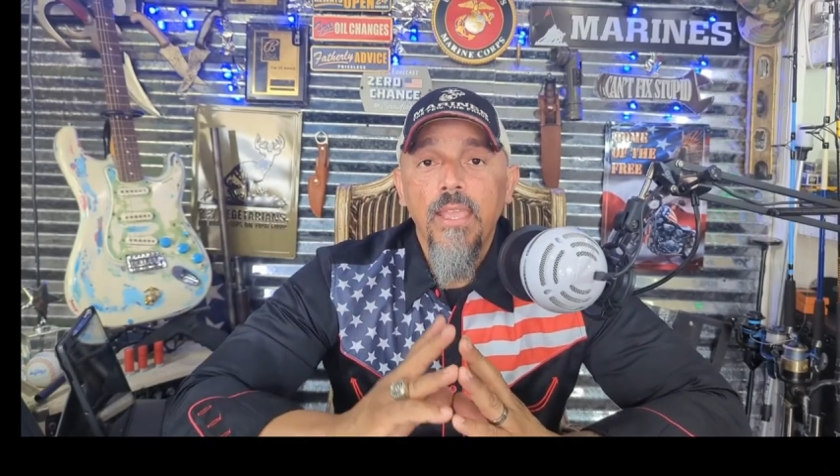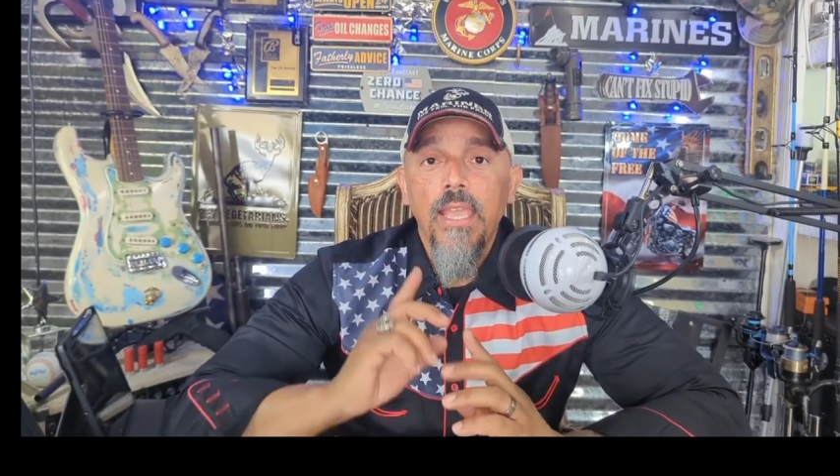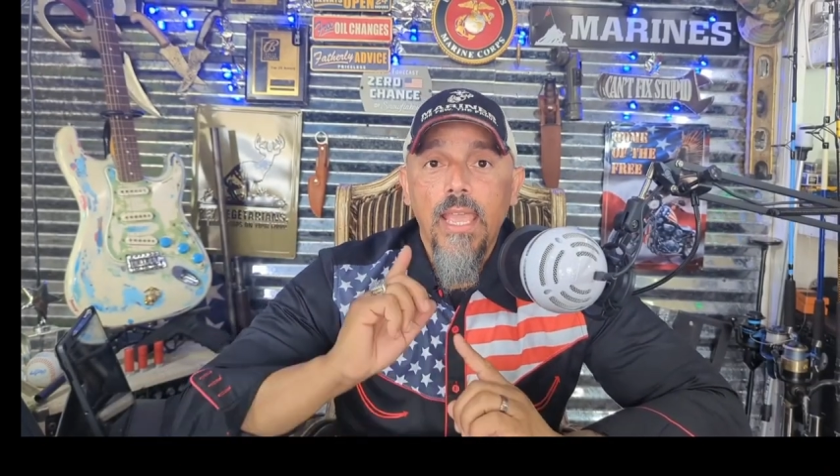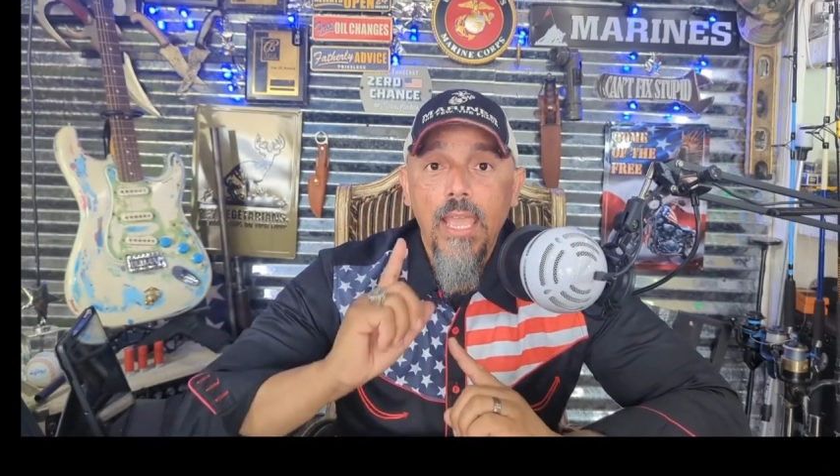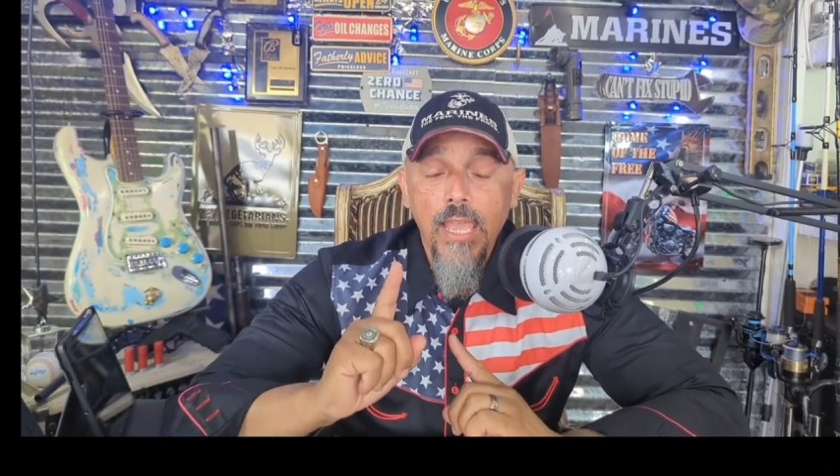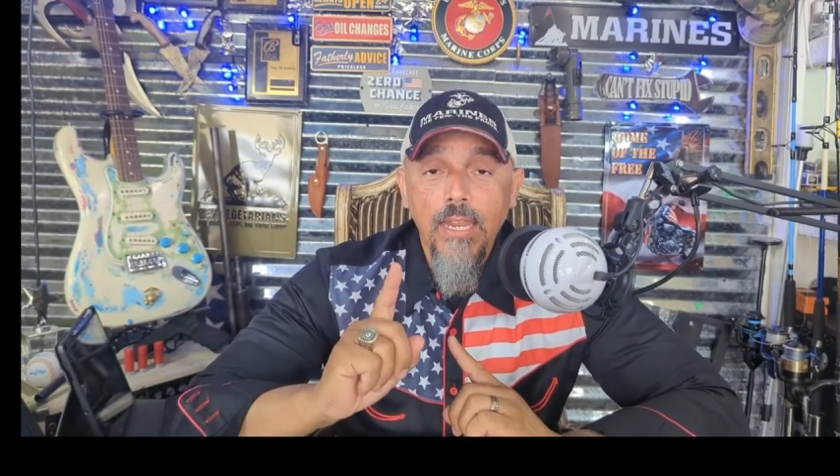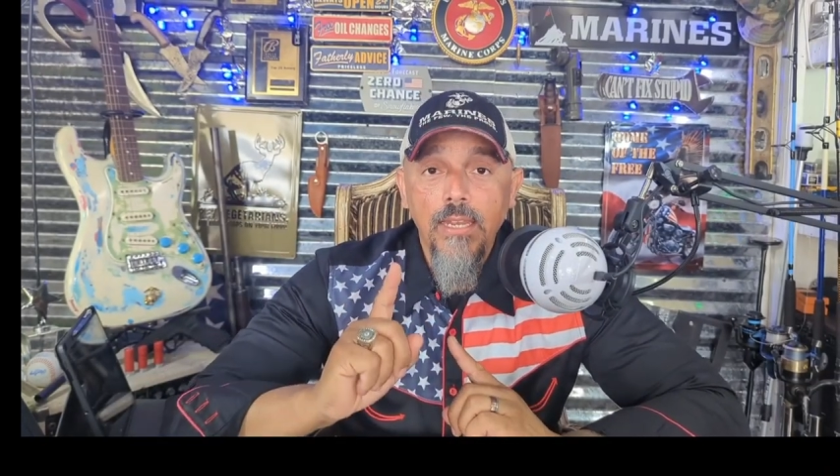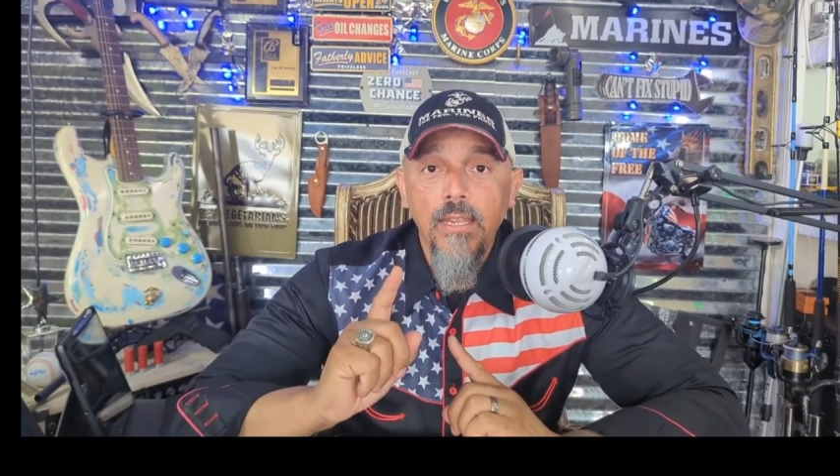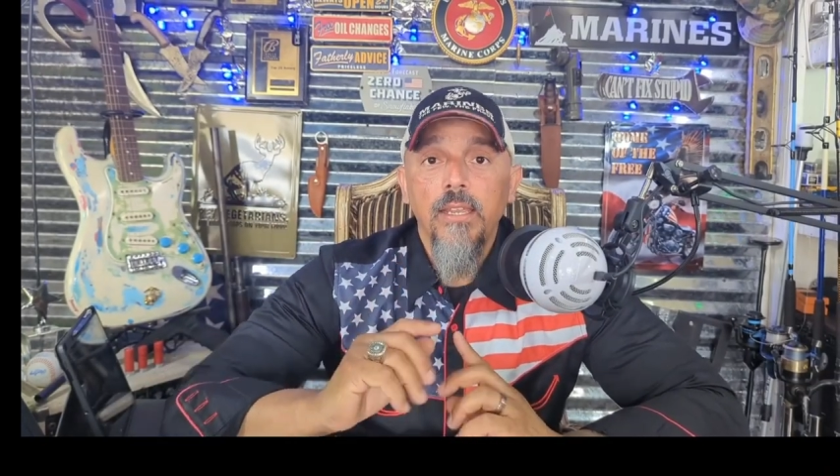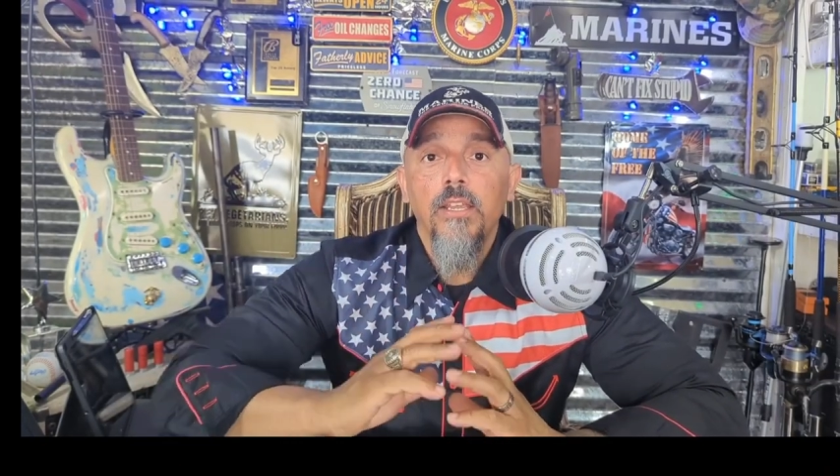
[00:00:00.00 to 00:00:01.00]
And
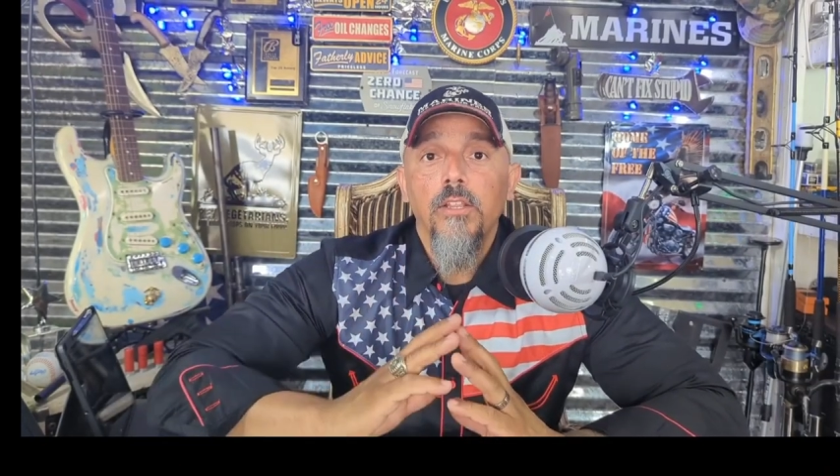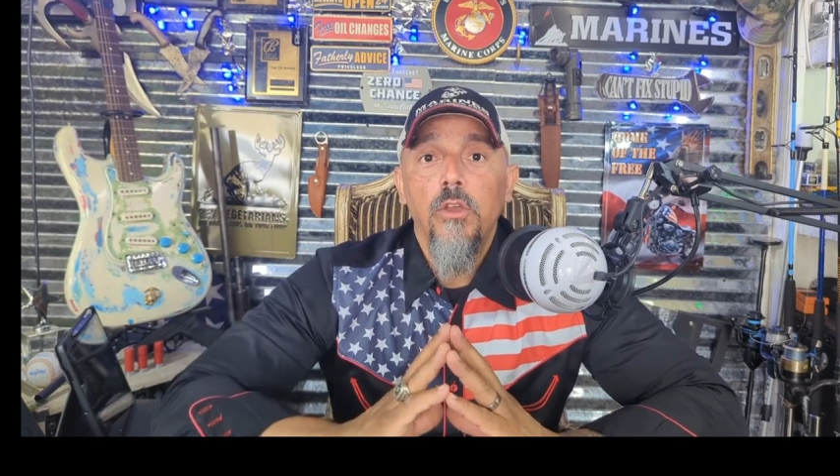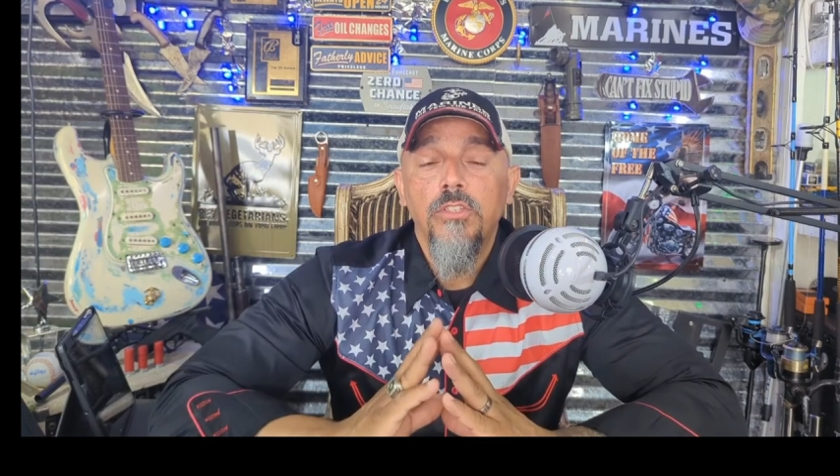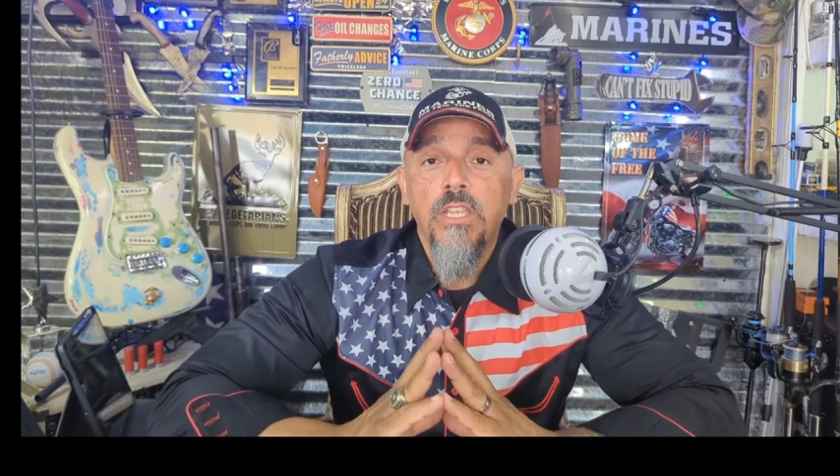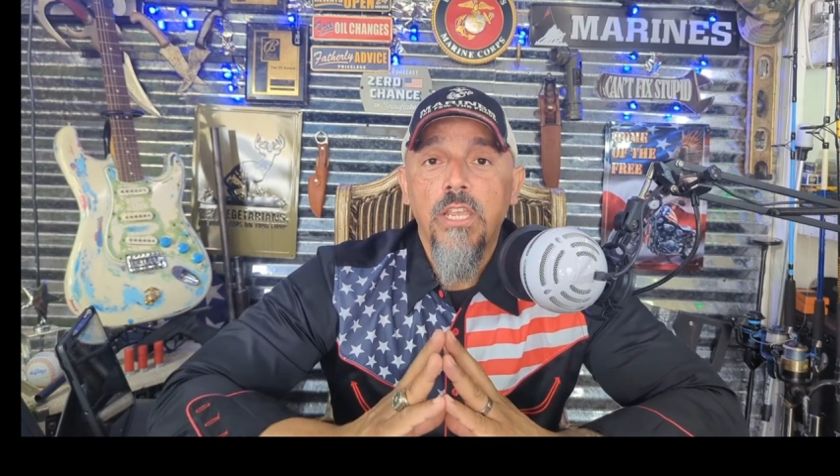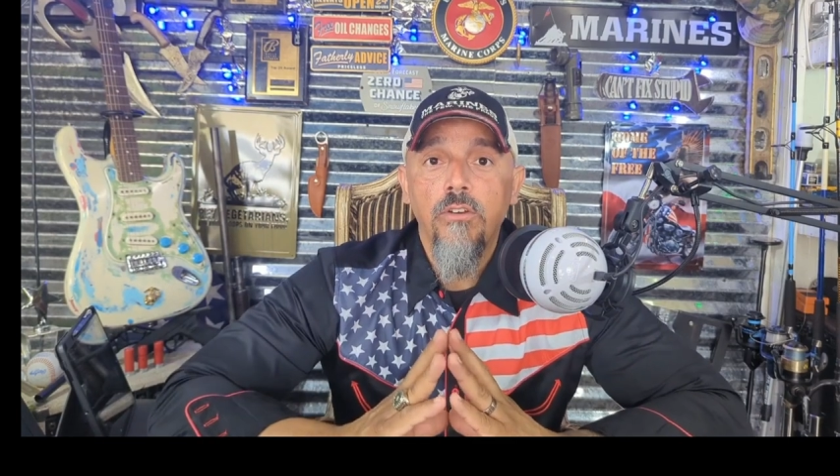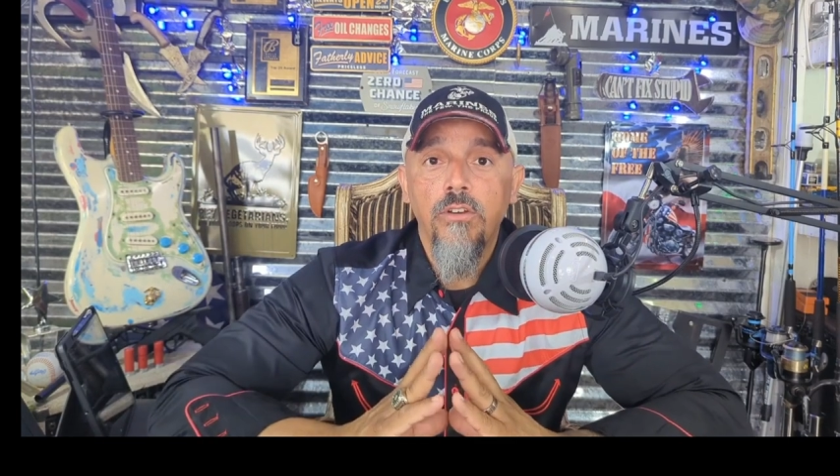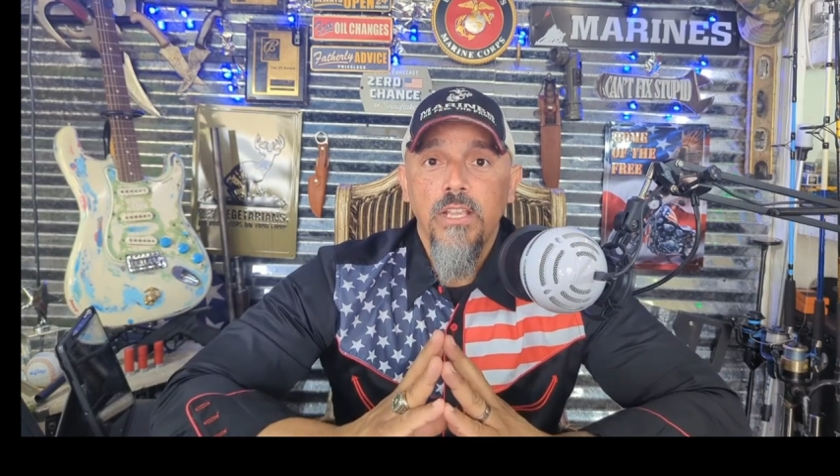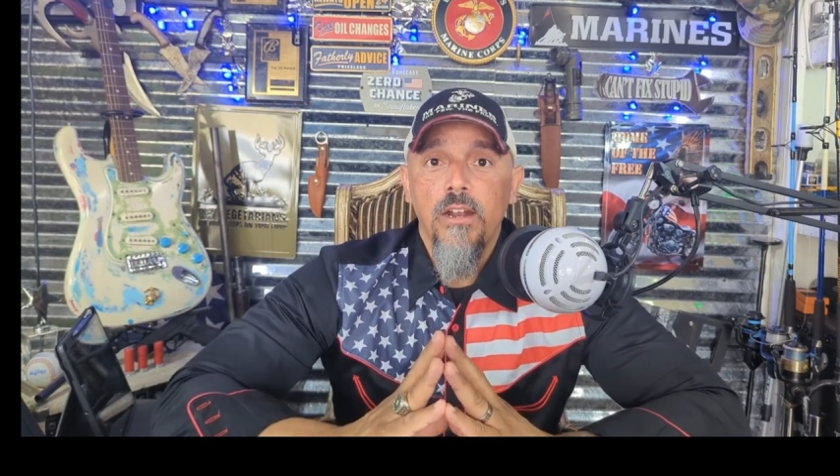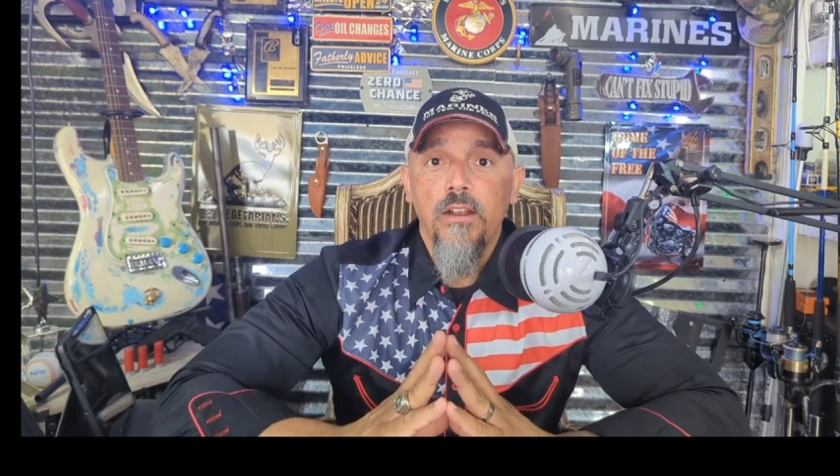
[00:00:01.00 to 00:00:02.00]
those terrorists that
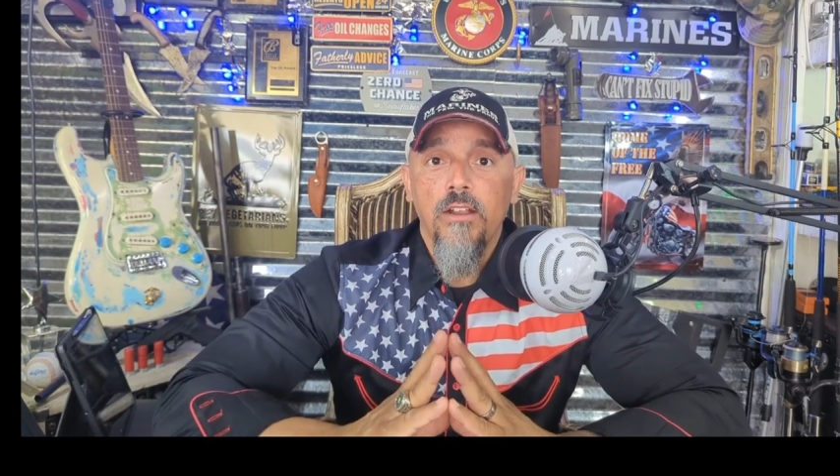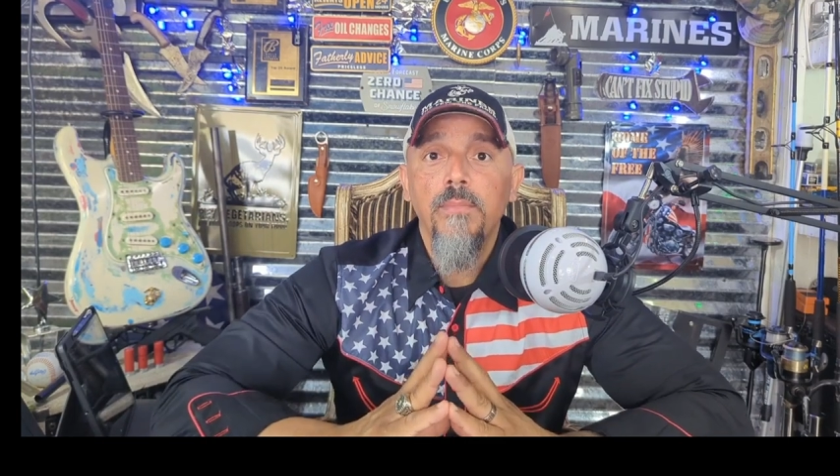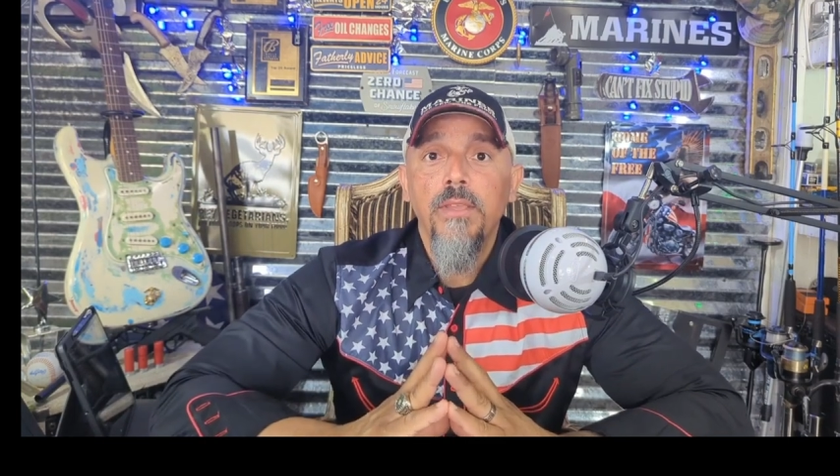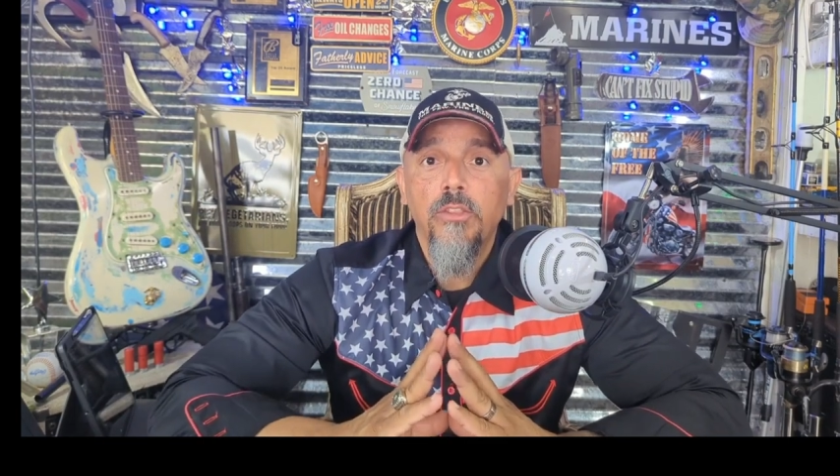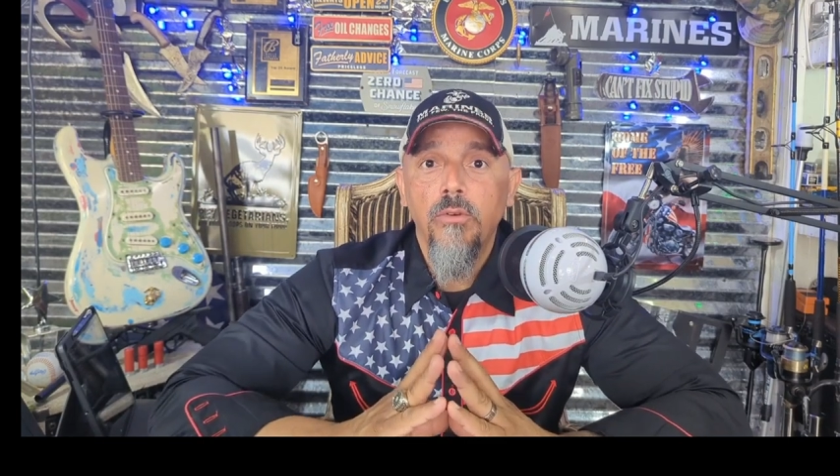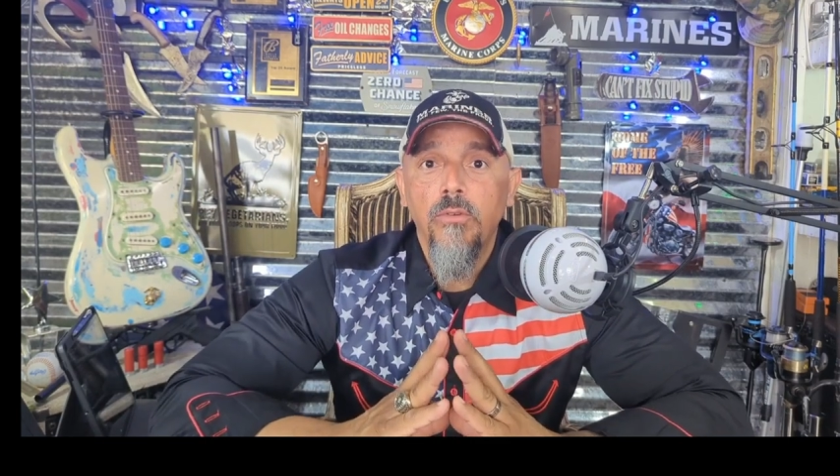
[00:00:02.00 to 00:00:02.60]
are coming through,